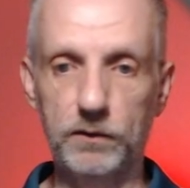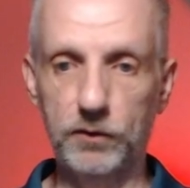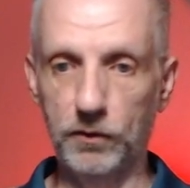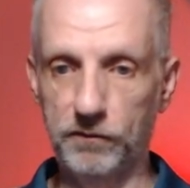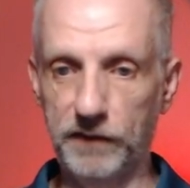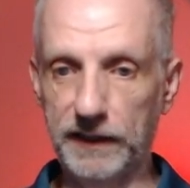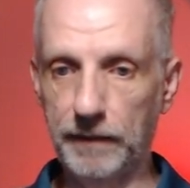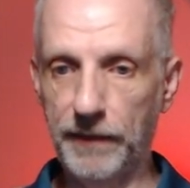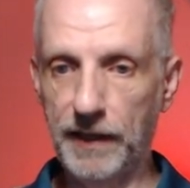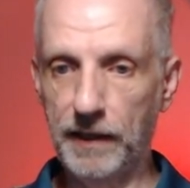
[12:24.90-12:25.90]
onto your
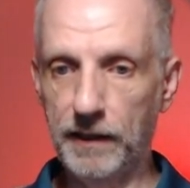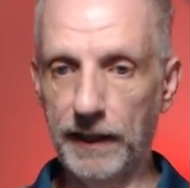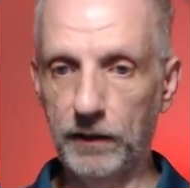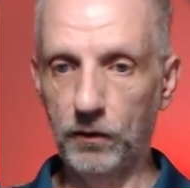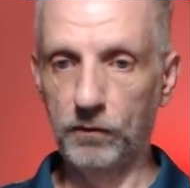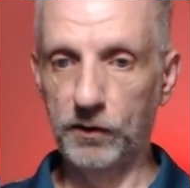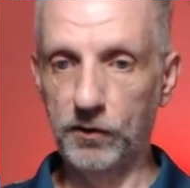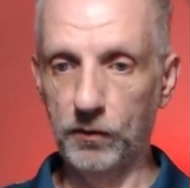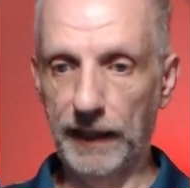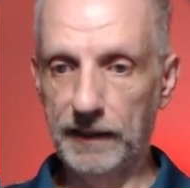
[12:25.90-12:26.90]
figure, head over
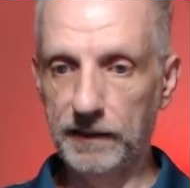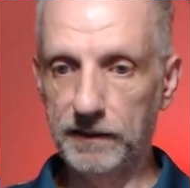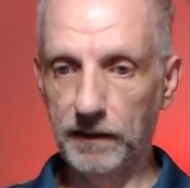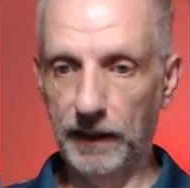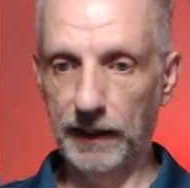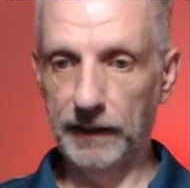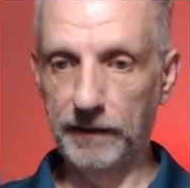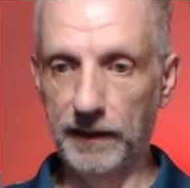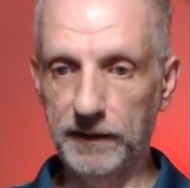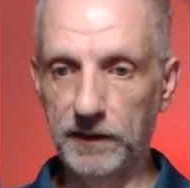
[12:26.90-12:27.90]
to edit, and
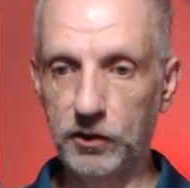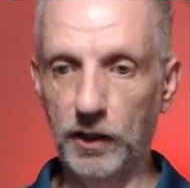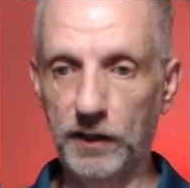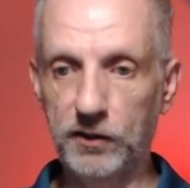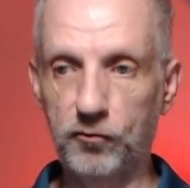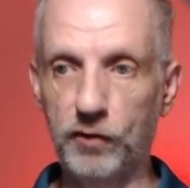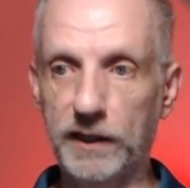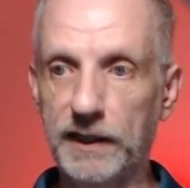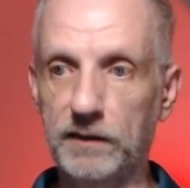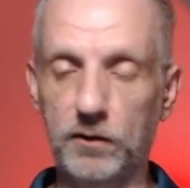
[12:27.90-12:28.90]
there's adjust
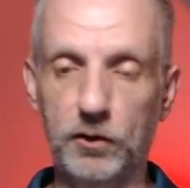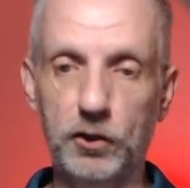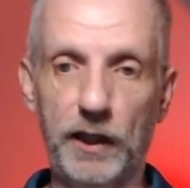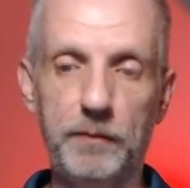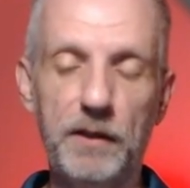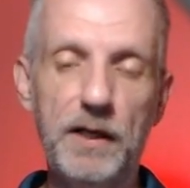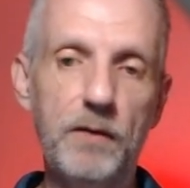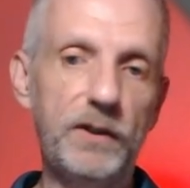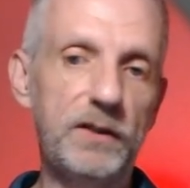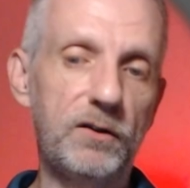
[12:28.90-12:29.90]
rigging to shape.
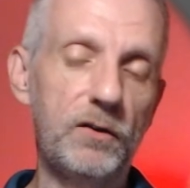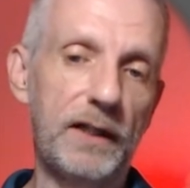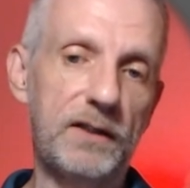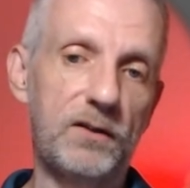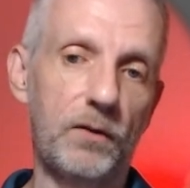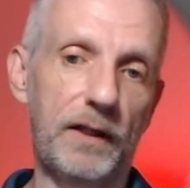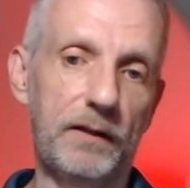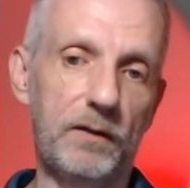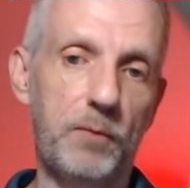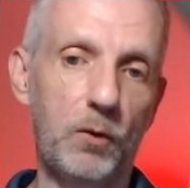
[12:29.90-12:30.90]
We need to do that so
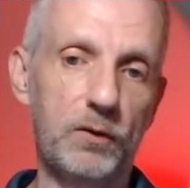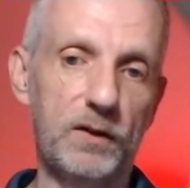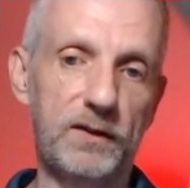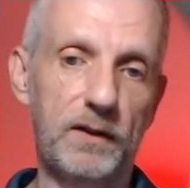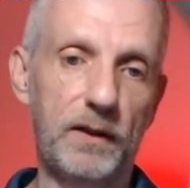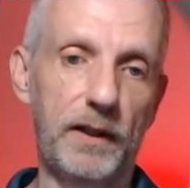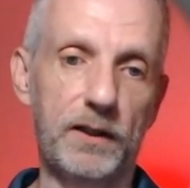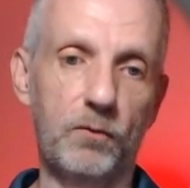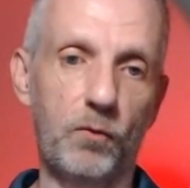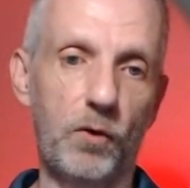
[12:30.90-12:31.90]
that the poses are
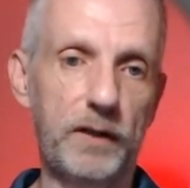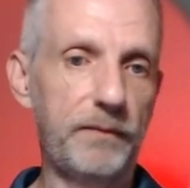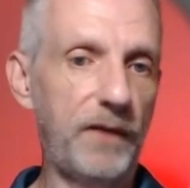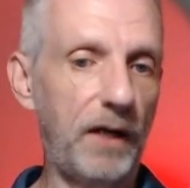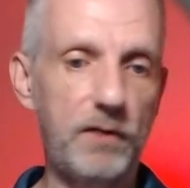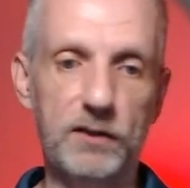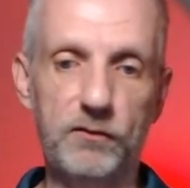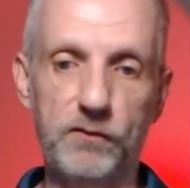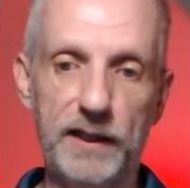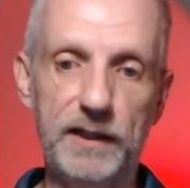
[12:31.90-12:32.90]
going to work. Everything is
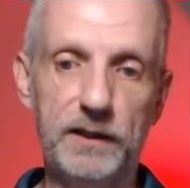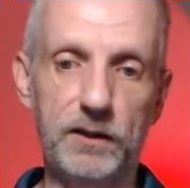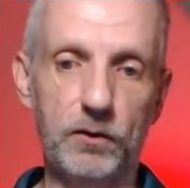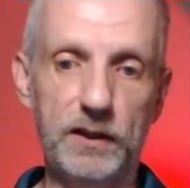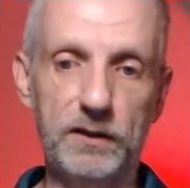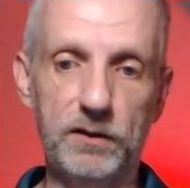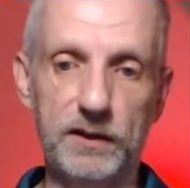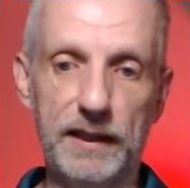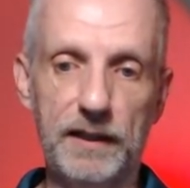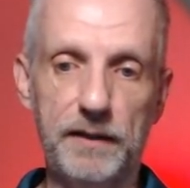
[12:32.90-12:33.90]
fine here. You don't need to
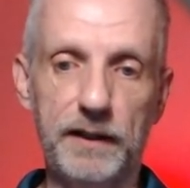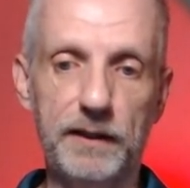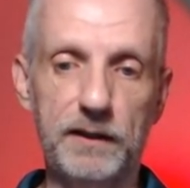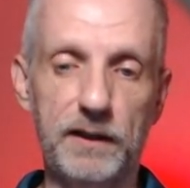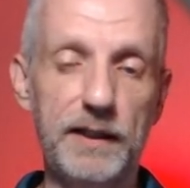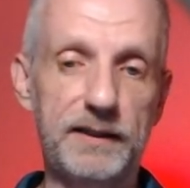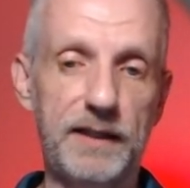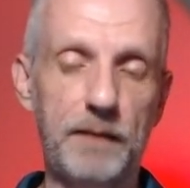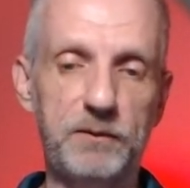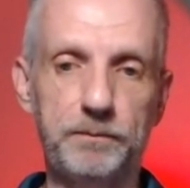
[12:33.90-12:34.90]
set anything. Hit
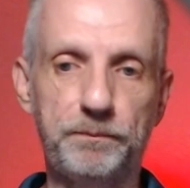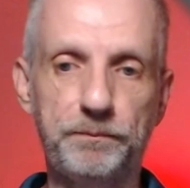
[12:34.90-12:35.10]
accept.